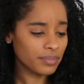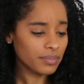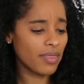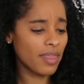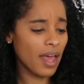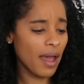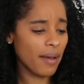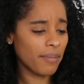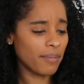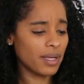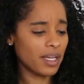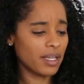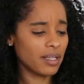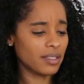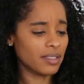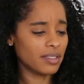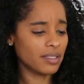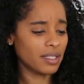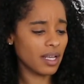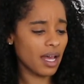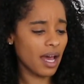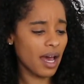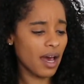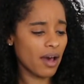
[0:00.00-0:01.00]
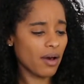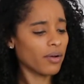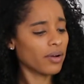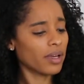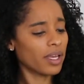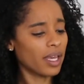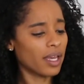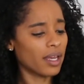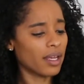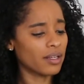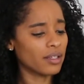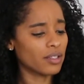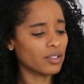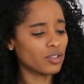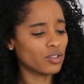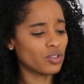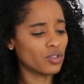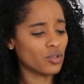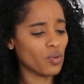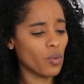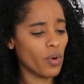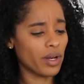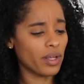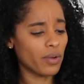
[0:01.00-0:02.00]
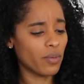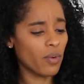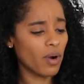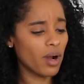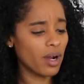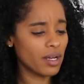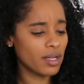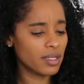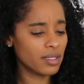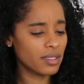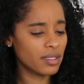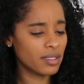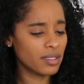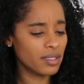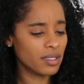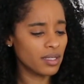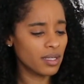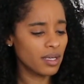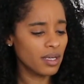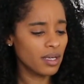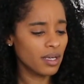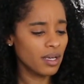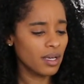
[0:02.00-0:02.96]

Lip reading: That means I'll get 21s,